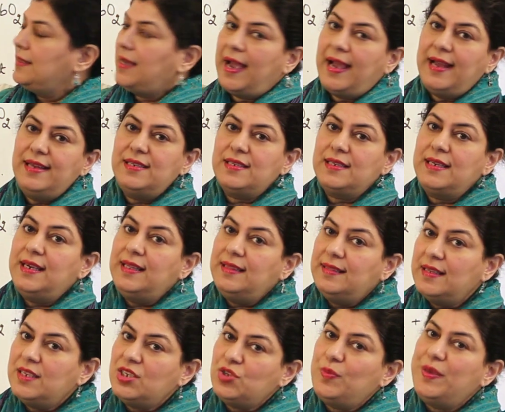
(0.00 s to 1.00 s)
And in
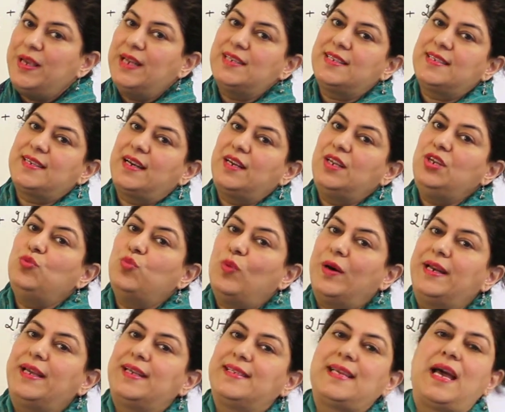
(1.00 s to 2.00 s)
this we had studied
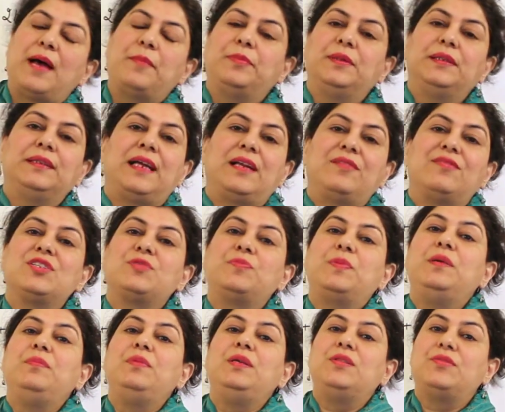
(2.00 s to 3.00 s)
one example that was
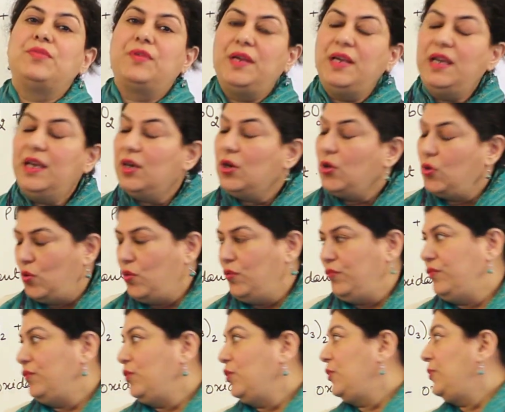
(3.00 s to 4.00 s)

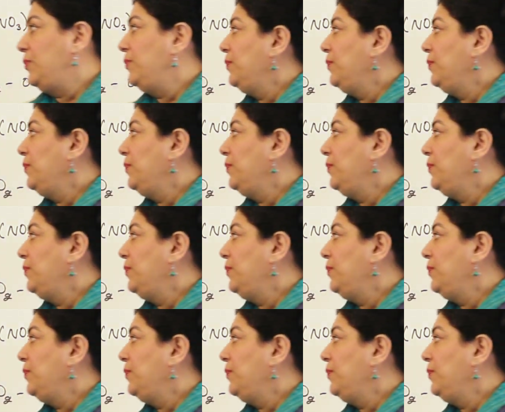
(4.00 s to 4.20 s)
PB3O4.